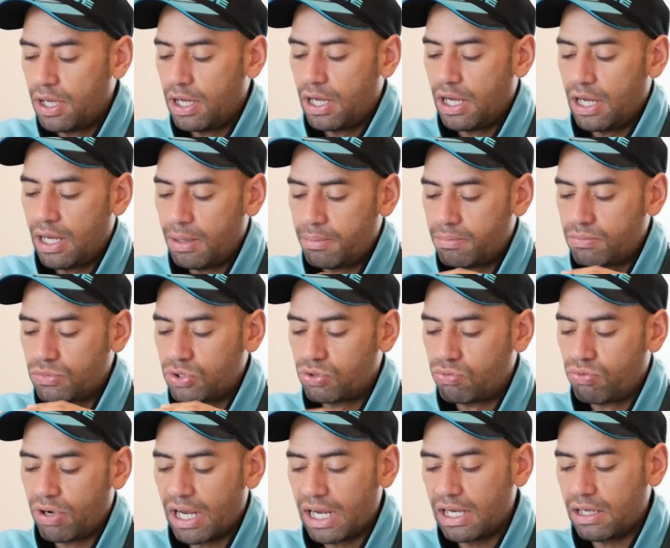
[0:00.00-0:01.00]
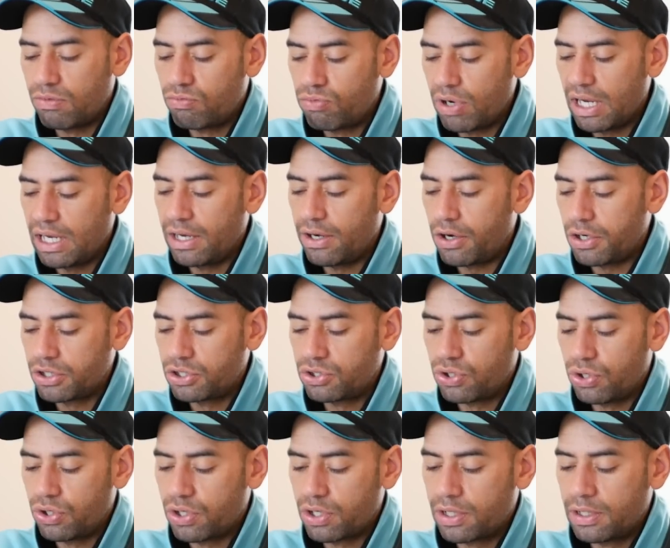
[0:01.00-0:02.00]
It's a really nice
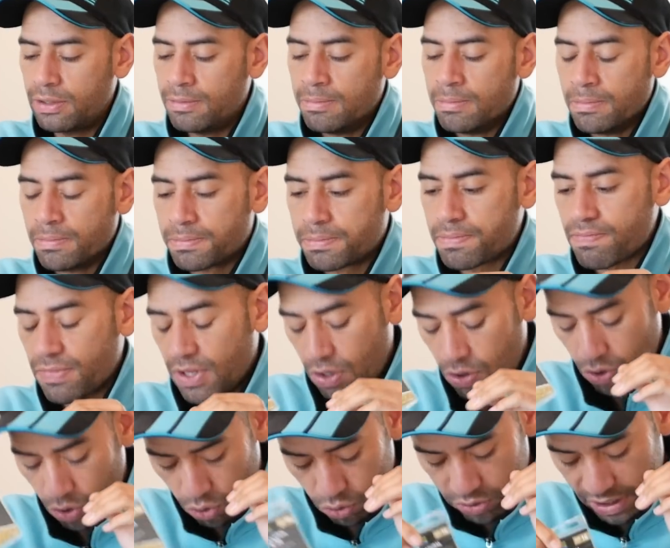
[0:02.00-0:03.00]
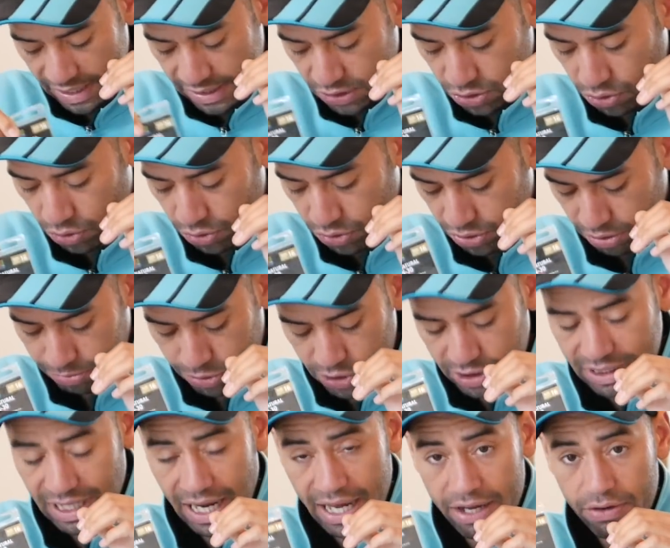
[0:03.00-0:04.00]
hook. All these hooks, I
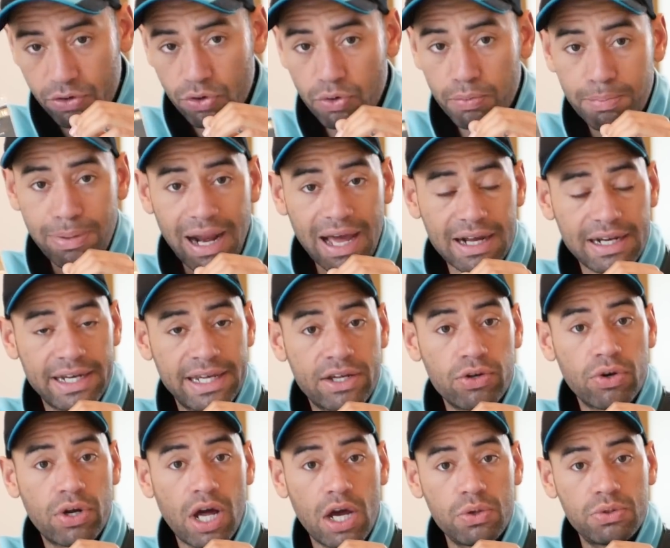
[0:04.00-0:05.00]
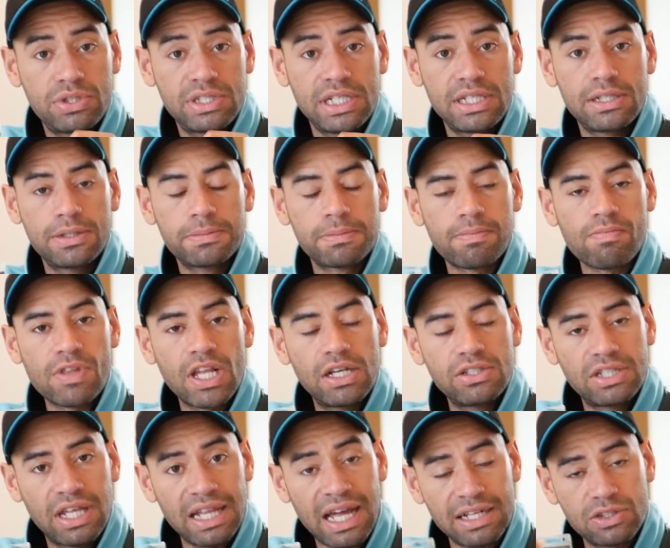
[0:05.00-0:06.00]
must say, are all black nickel coated,
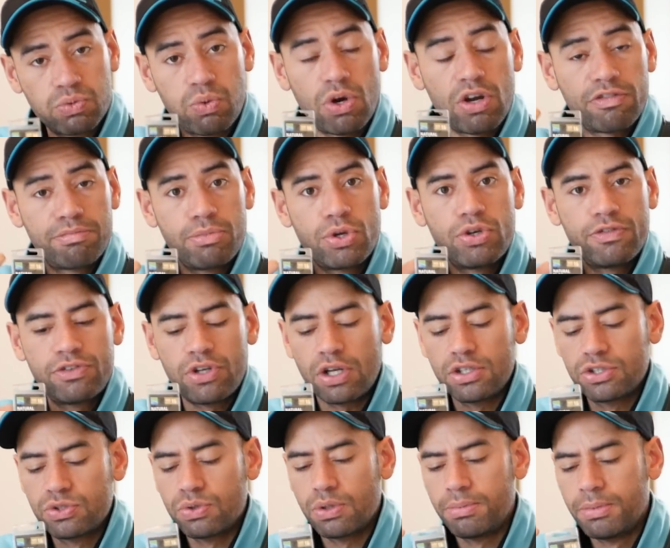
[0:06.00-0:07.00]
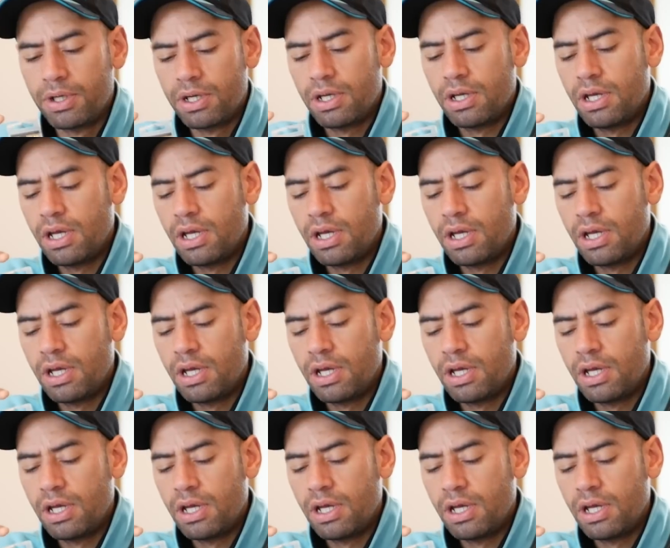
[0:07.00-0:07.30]
so that's why I've moved on to them.